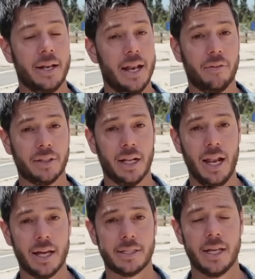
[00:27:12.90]

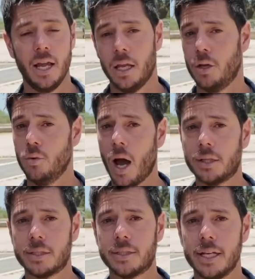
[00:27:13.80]
Nevertheless,
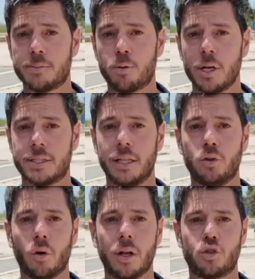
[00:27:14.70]
United States
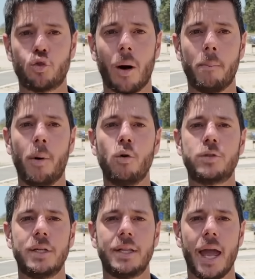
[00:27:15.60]
President Donald Trump
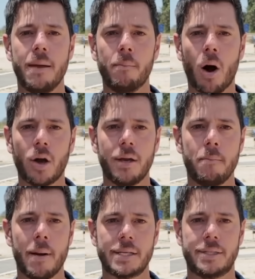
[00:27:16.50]
posted a
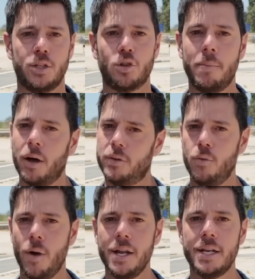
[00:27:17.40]
mocking message about the
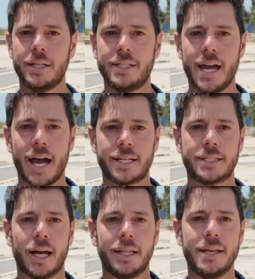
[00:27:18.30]
Iranian
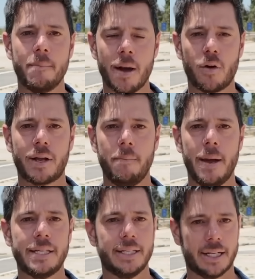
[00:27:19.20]
attacks on the American
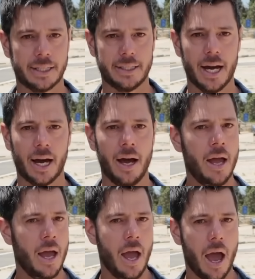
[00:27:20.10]
base in Qatar,
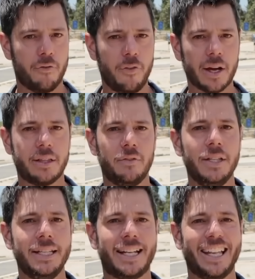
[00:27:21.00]

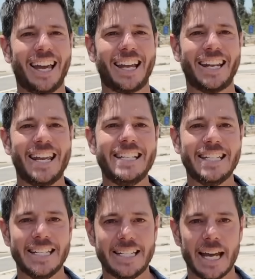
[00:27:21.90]
effectively declaring his
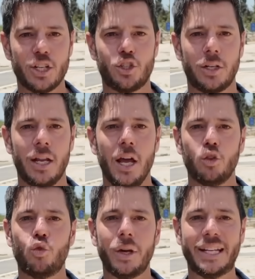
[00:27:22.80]
intention
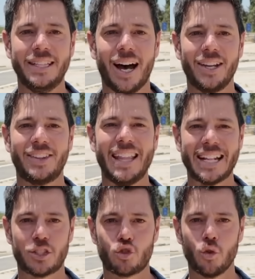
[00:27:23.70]
to ignite
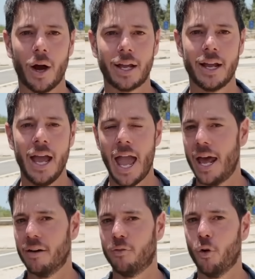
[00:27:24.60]
that strike
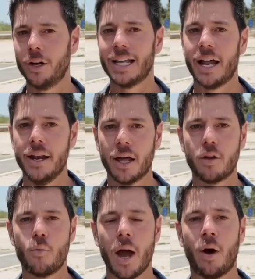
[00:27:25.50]
and avoid
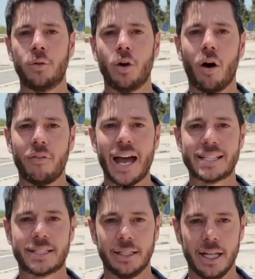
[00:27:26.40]
another round of
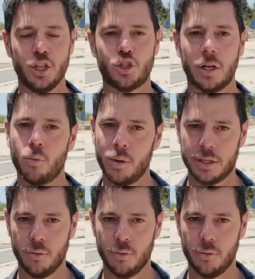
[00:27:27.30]
escalation with